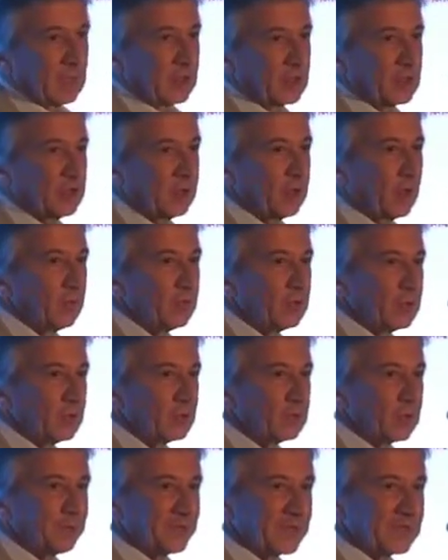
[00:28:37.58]
show
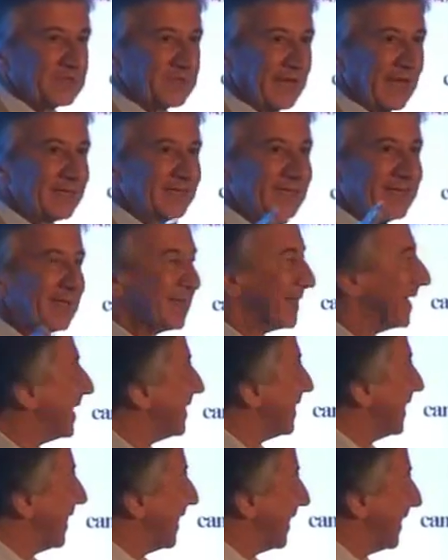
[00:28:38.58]
you the percent
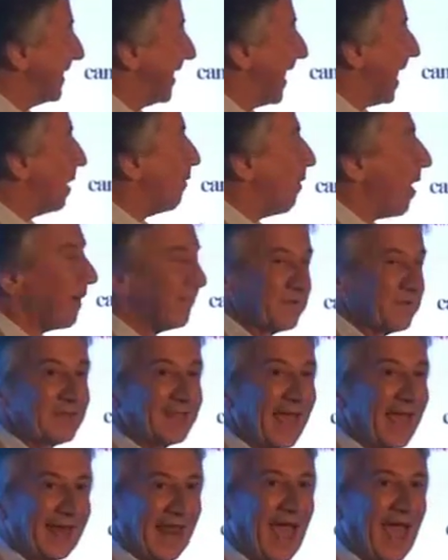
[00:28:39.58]
deleting and how
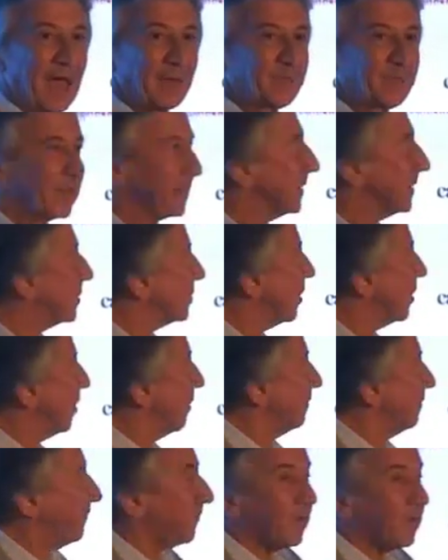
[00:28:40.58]
often that happens
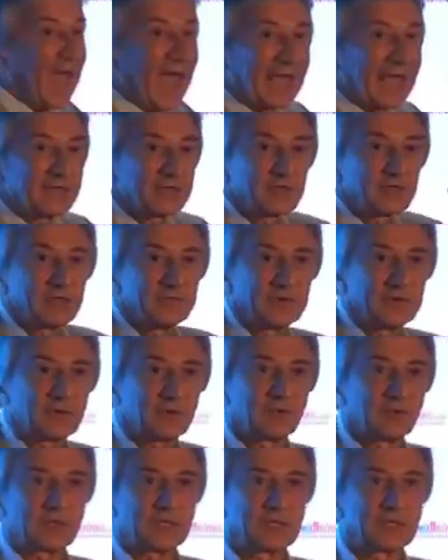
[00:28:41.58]
for ad server
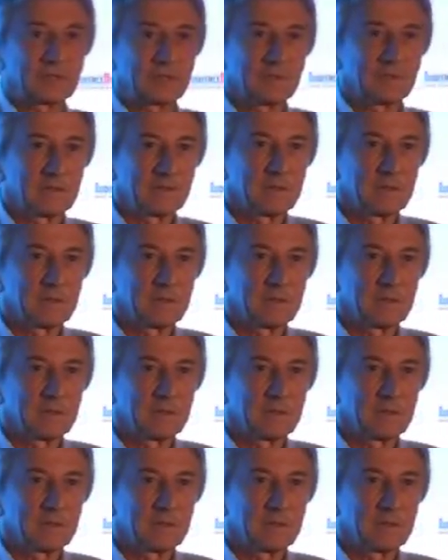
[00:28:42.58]
cookies.